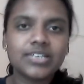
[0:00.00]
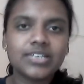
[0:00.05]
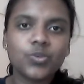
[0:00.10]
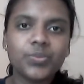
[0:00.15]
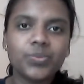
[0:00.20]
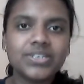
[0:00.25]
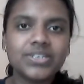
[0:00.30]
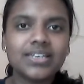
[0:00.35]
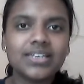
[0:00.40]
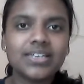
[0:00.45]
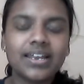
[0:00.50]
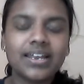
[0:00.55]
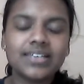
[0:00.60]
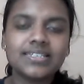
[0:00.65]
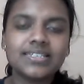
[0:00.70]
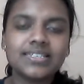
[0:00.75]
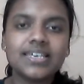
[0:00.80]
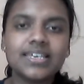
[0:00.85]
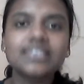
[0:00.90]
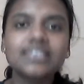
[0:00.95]
SOPs
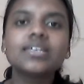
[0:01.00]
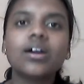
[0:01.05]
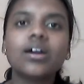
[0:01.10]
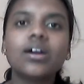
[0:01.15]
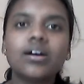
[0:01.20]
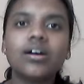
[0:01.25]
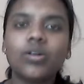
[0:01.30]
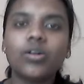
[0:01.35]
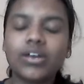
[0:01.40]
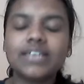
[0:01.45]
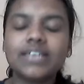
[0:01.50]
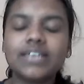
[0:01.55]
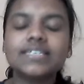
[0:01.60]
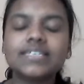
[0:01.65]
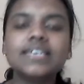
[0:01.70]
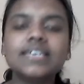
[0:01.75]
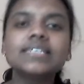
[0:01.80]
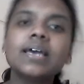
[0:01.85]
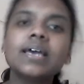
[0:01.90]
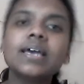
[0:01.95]

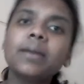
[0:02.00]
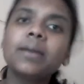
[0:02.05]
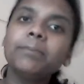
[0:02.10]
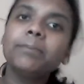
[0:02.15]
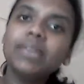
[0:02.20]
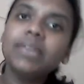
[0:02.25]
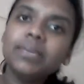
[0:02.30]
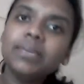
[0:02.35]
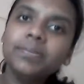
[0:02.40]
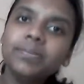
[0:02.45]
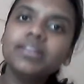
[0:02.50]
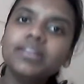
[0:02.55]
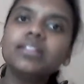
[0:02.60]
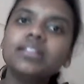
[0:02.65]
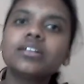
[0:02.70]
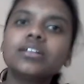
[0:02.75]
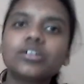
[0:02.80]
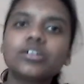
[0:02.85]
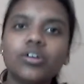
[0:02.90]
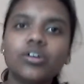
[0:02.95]
or essays,
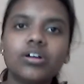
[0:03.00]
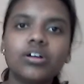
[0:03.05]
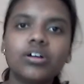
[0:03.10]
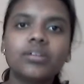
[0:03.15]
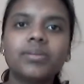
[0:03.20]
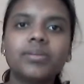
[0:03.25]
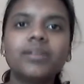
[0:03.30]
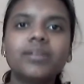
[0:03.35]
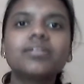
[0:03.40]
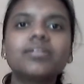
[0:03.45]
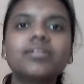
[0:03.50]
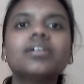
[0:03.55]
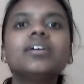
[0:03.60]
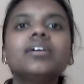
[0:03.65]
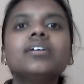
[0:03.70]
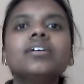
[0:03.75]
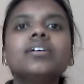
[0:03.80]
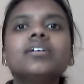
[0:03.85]
people talk about